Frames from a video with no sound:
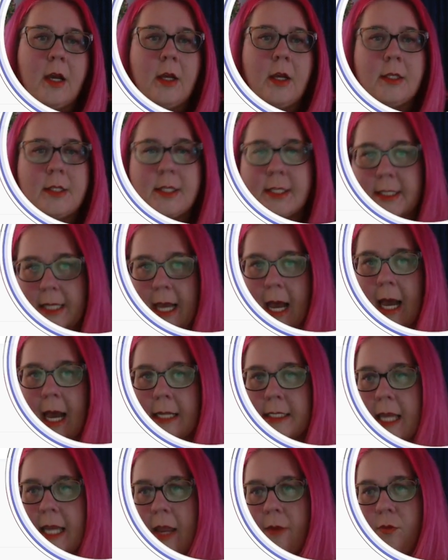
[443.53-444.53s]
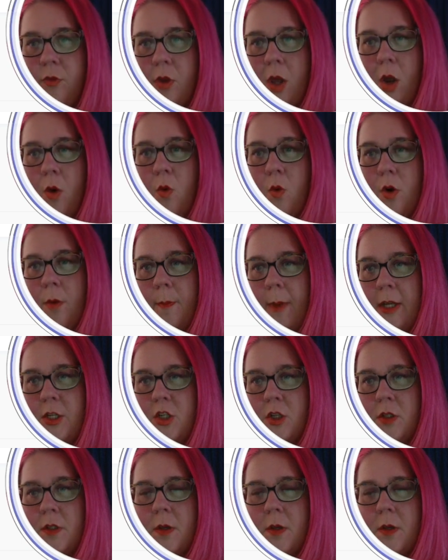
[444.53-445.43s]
start a flow automation.